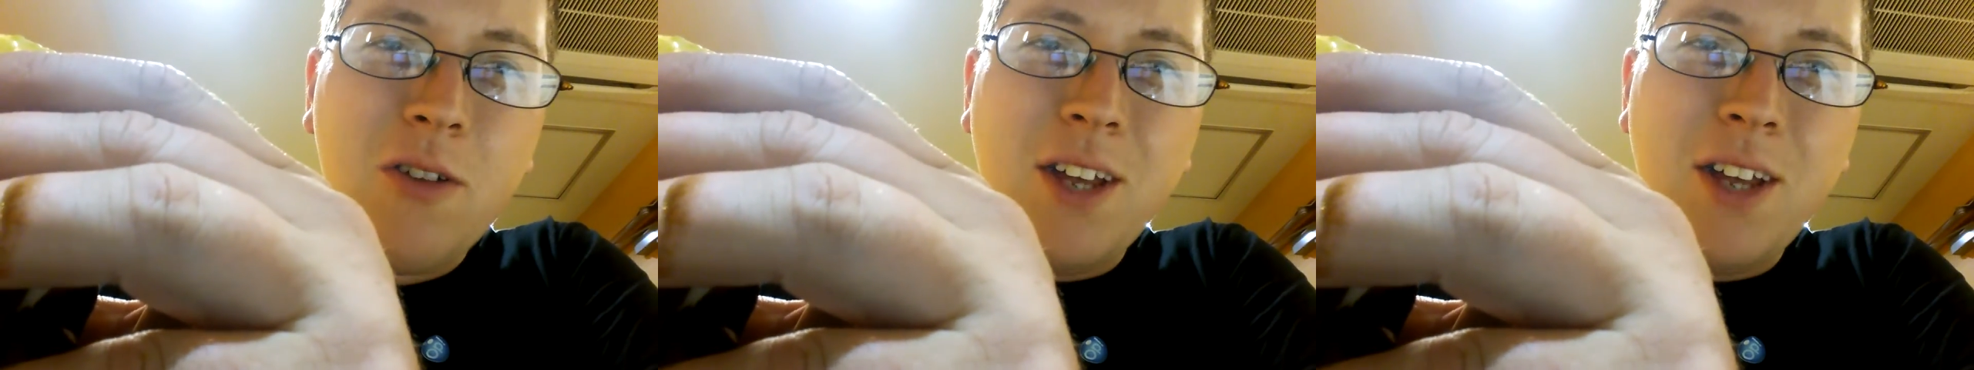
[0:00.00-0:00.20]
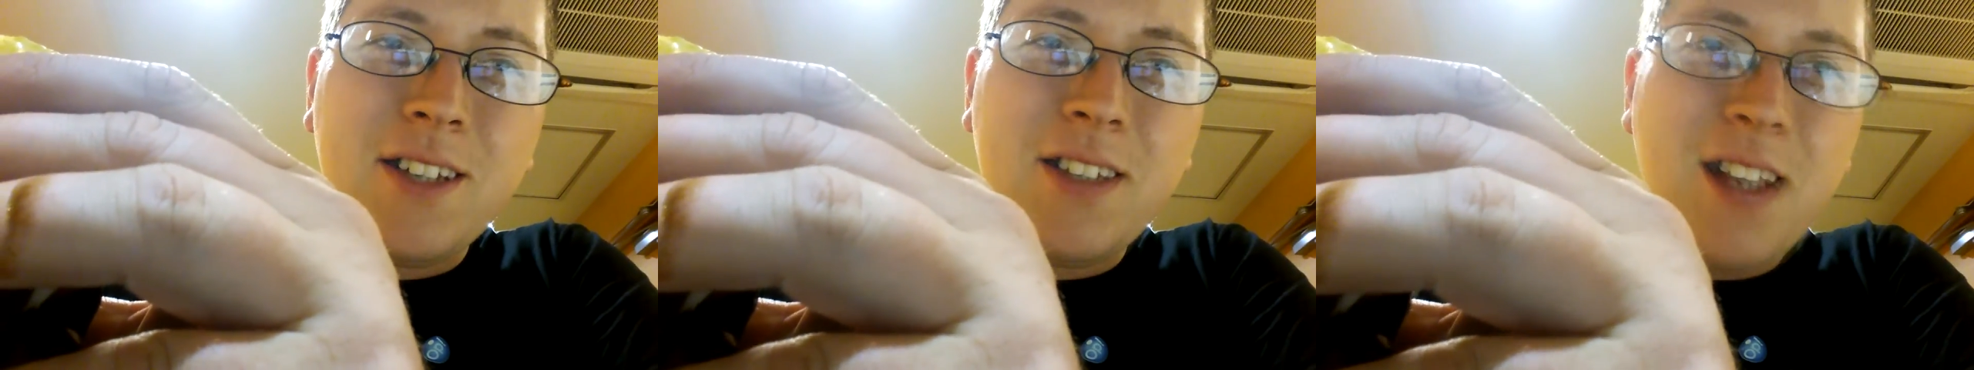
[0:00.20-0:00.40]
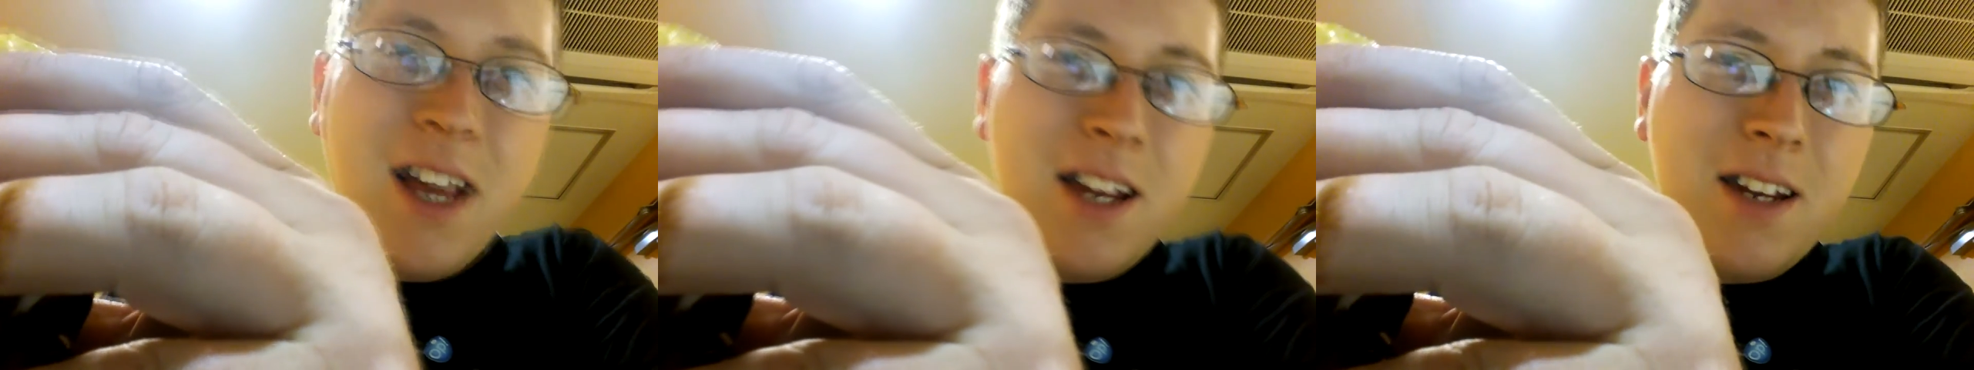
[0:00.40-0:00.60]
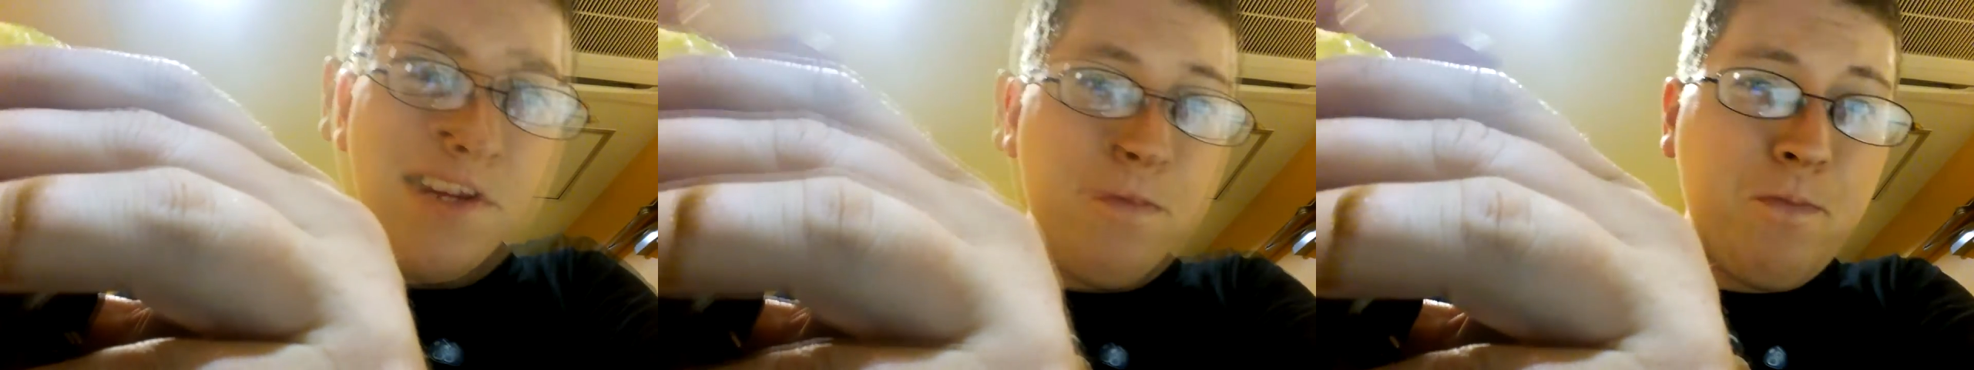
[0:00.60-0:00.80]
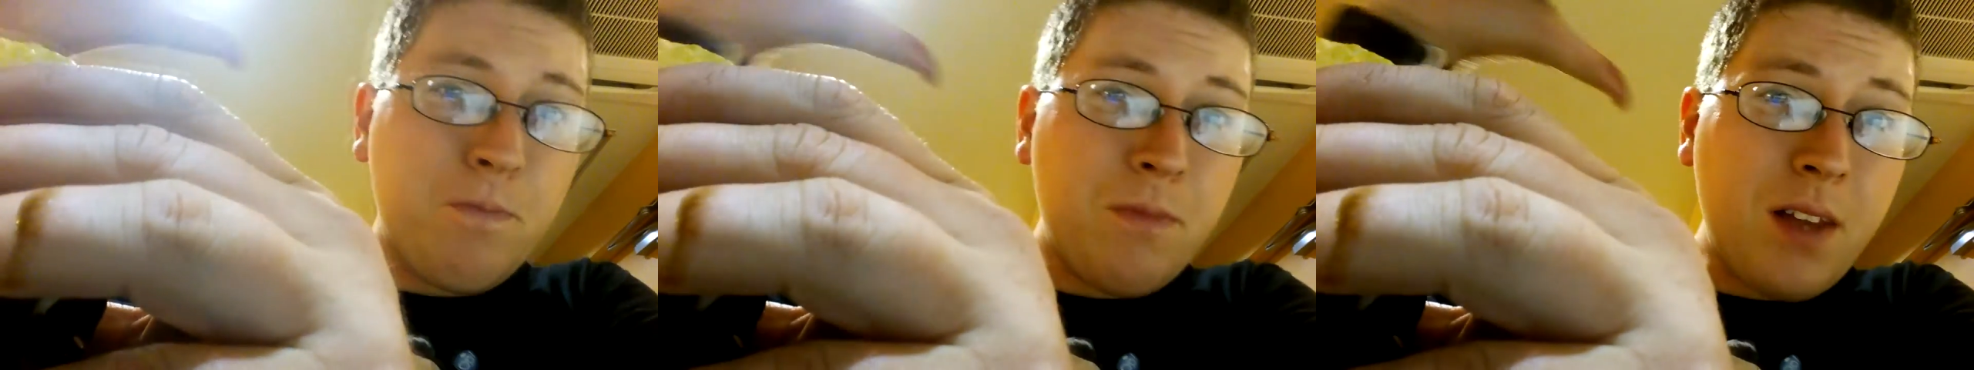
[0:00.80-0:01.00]
that said,
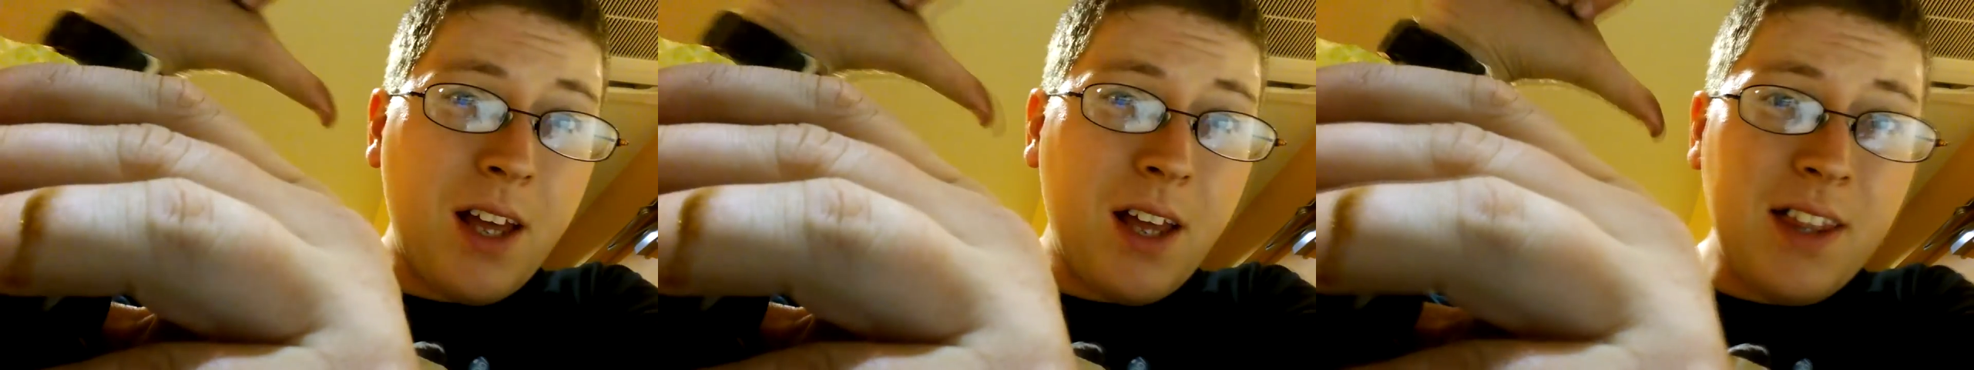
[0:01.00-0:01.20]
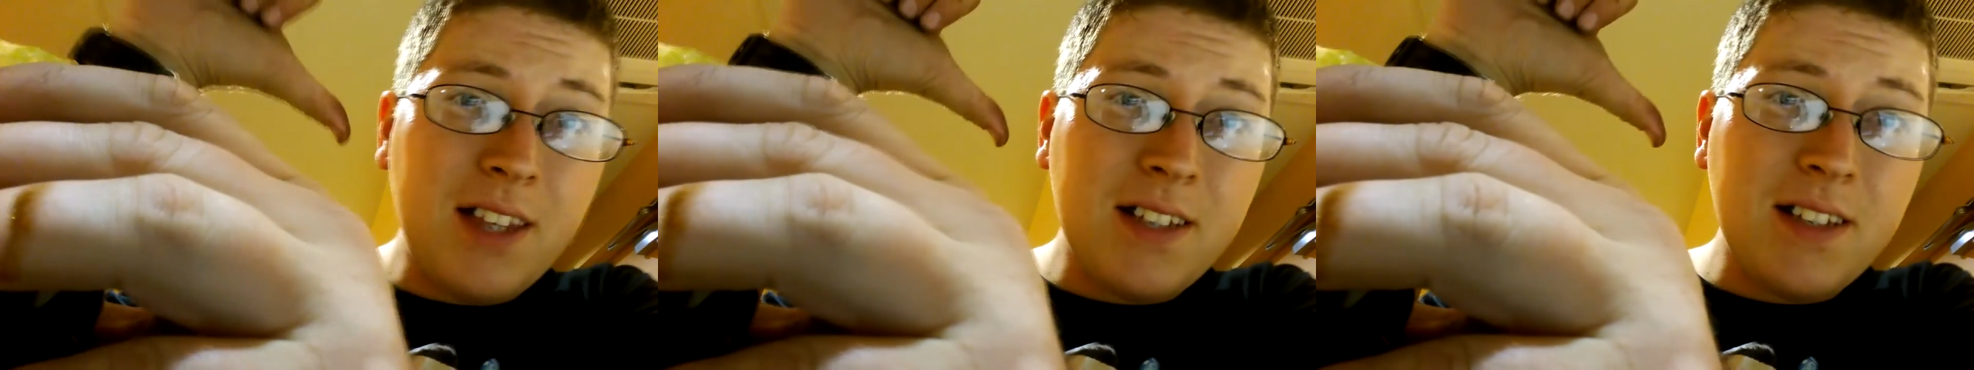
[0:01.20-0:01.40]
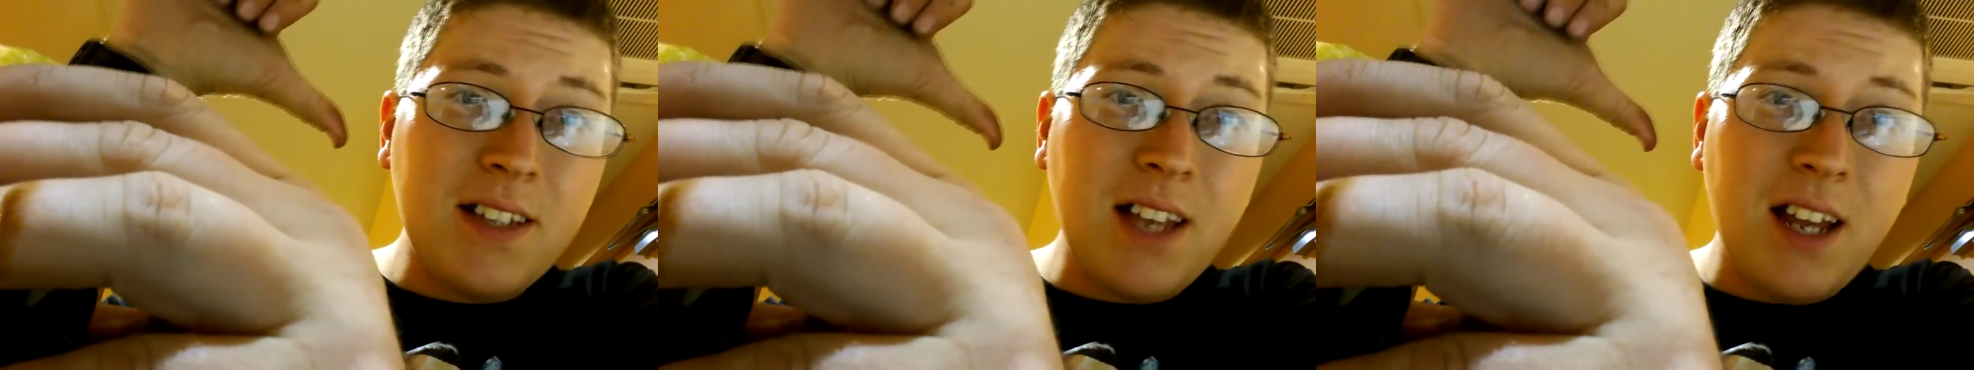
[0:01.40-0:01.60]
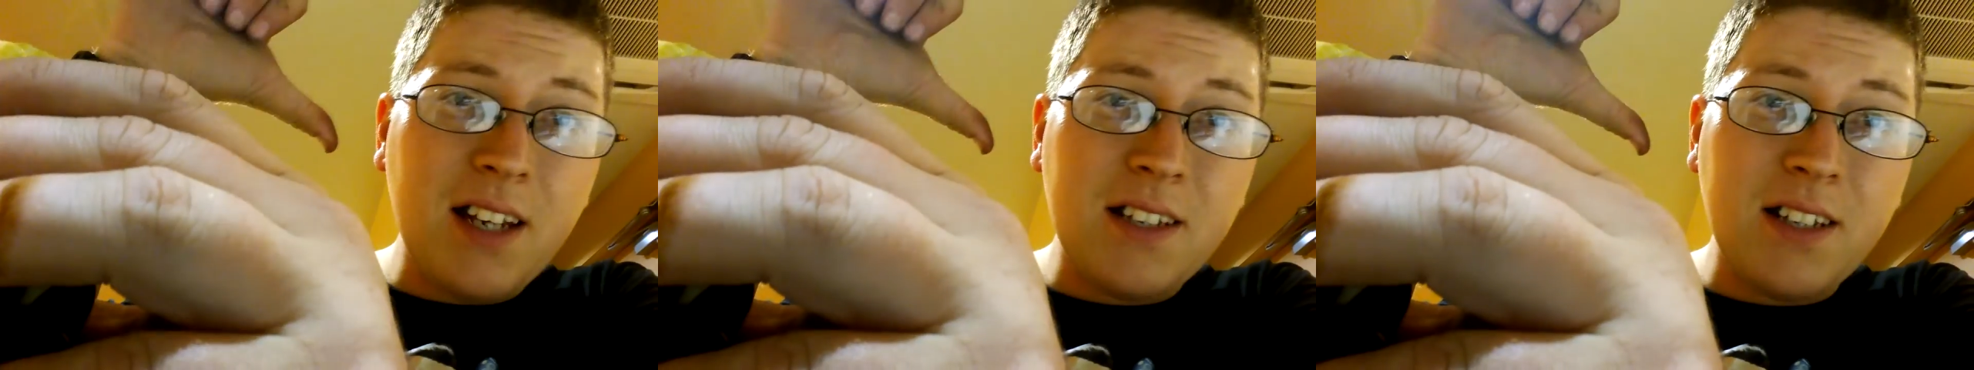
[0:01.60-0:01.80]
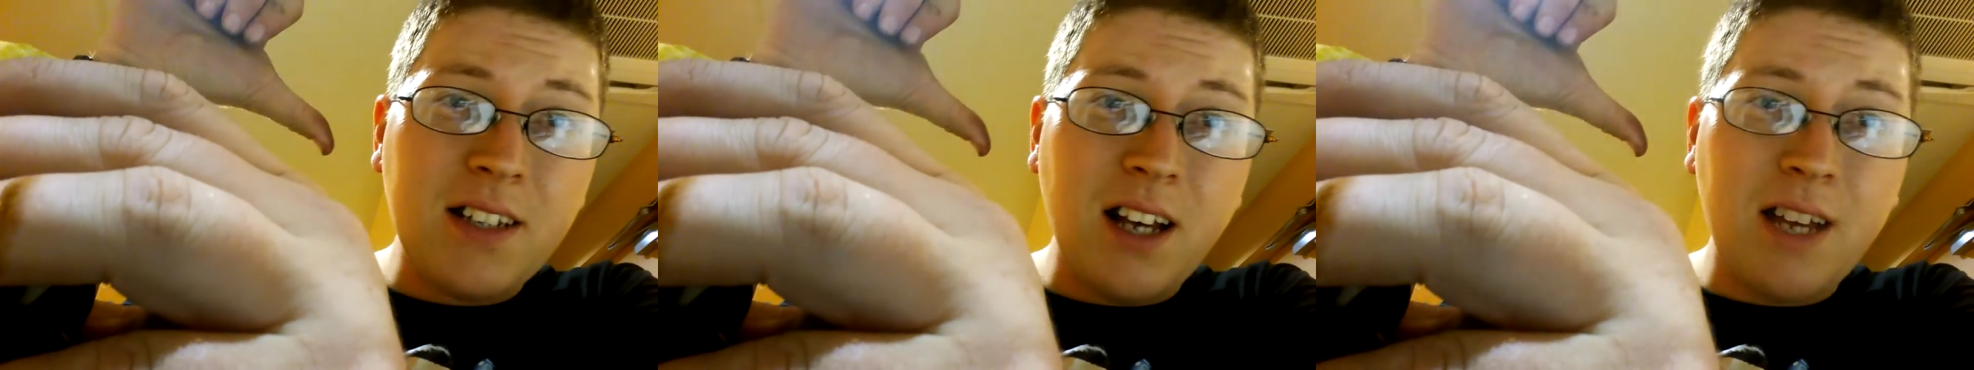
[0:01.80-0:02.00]
This is
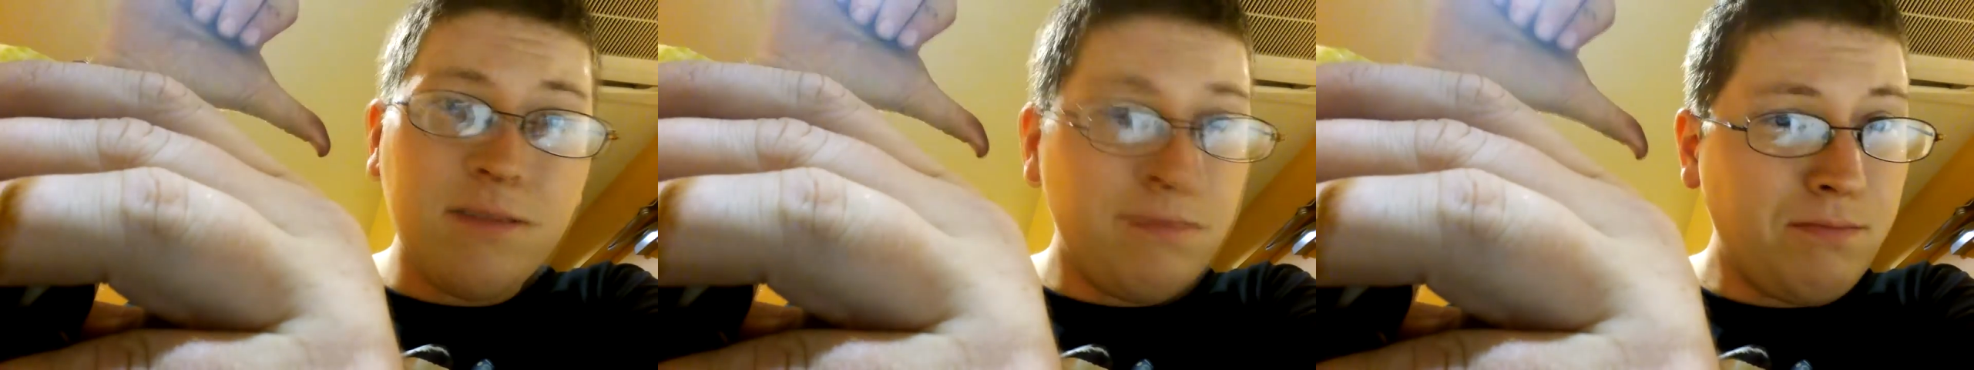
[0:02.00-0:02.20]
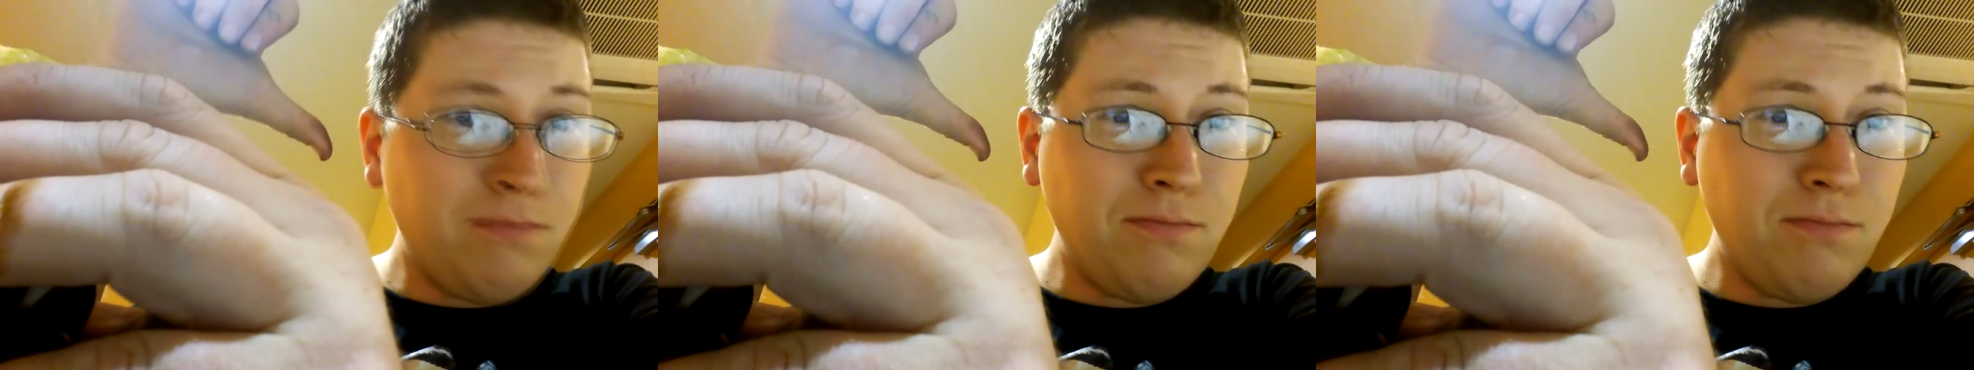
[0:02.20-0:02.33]
Danny Song.